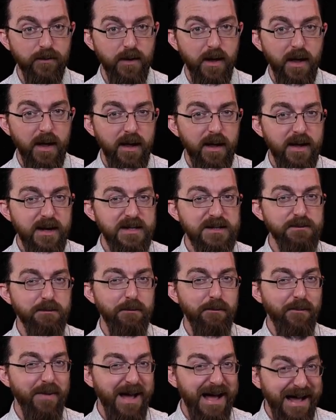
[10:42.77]
It is
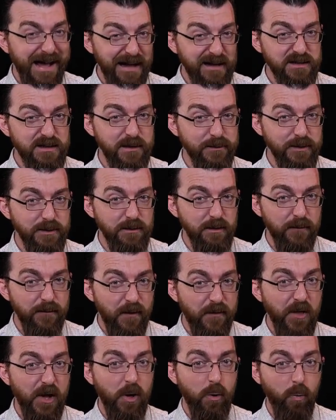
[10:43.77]
possible that
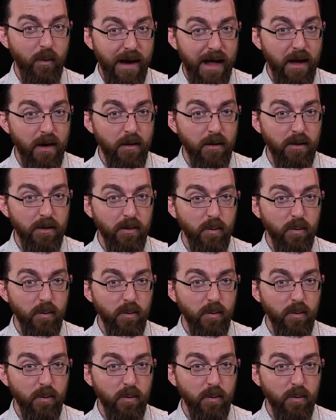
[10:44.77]
the ground